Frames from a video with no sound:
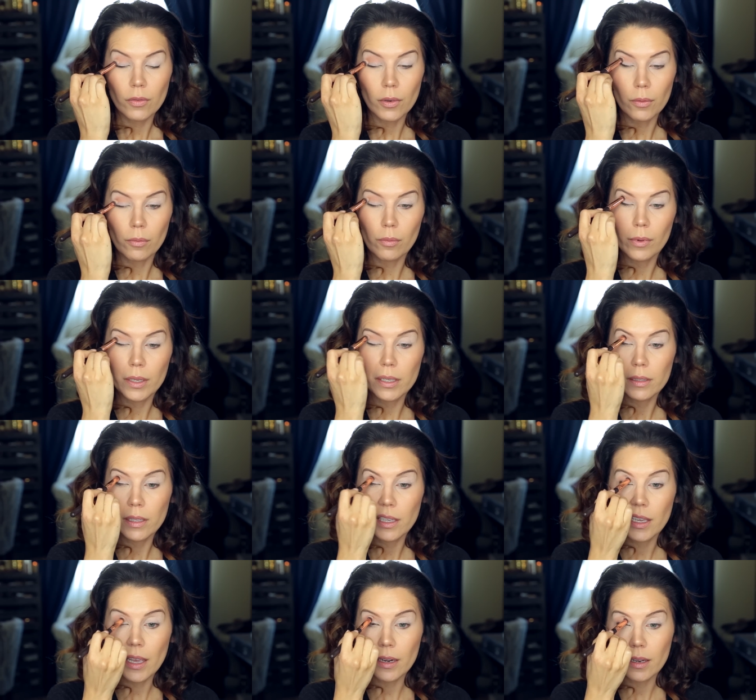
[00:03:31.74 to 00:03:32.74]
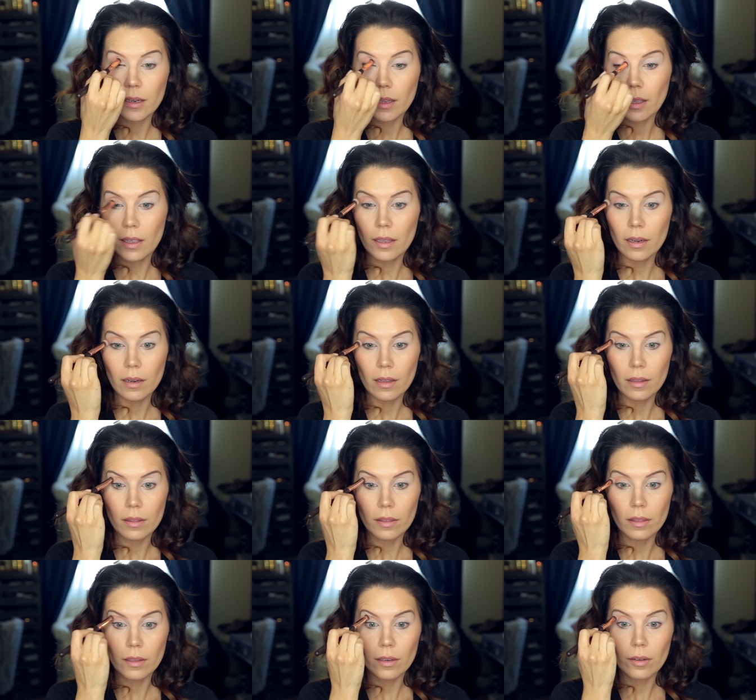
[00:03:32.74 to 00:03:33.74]
for really getting in
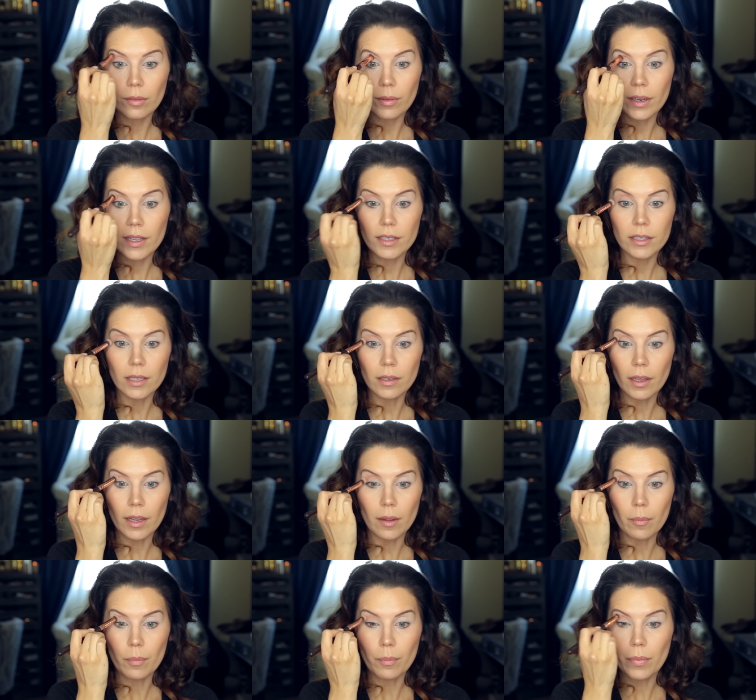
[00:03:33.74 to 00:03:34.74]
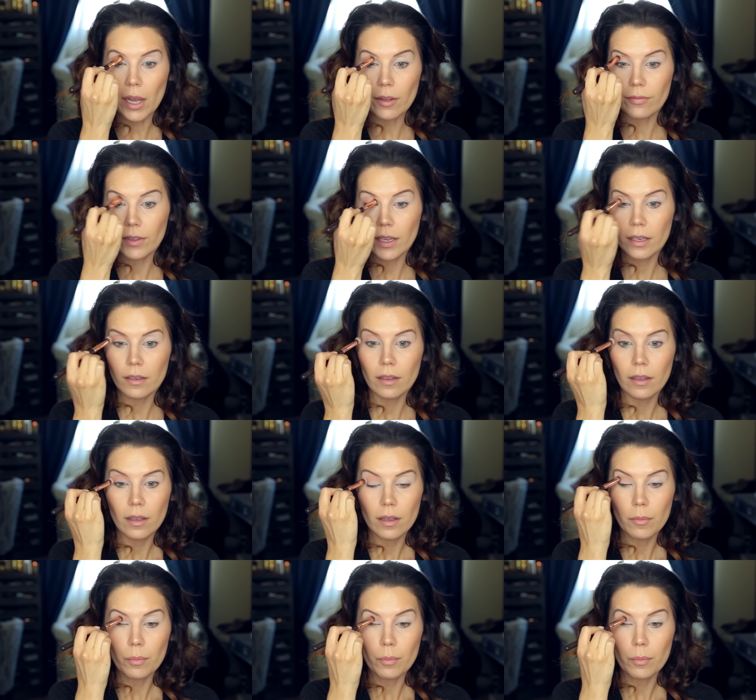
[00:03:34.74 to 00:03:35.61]
the crease and like buffing